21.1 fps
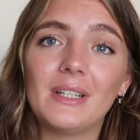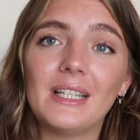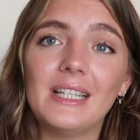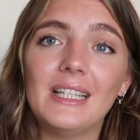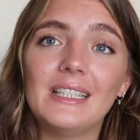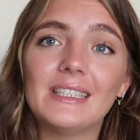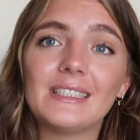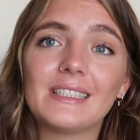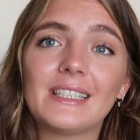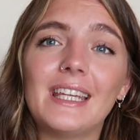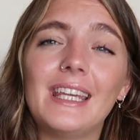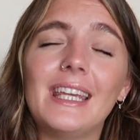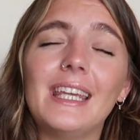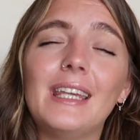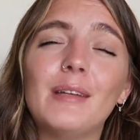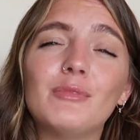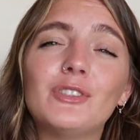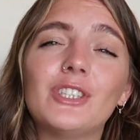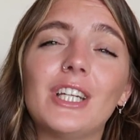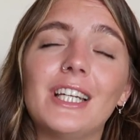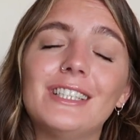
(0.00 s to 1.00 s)
please
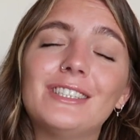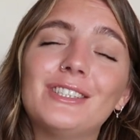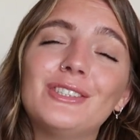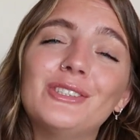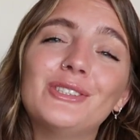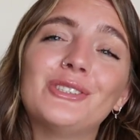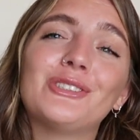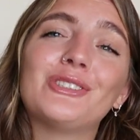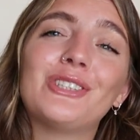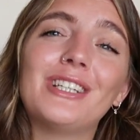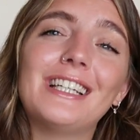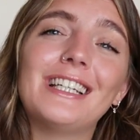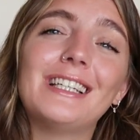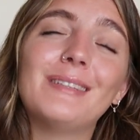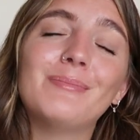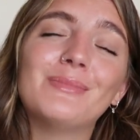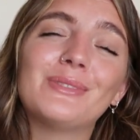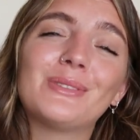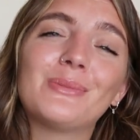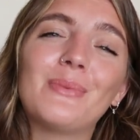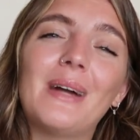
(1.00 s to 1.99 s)
keep chasing your
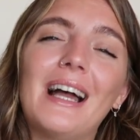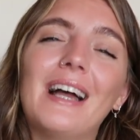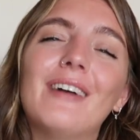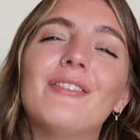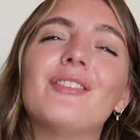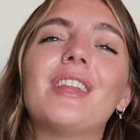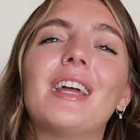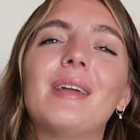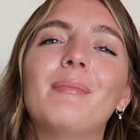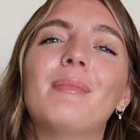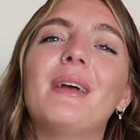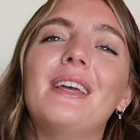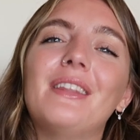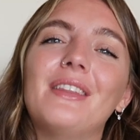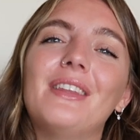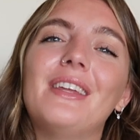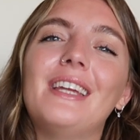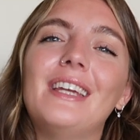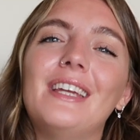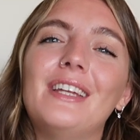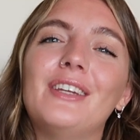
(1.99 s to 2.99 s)
dreams wherever they may
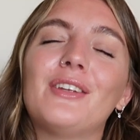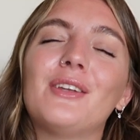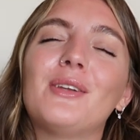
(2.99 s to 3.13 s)
lead.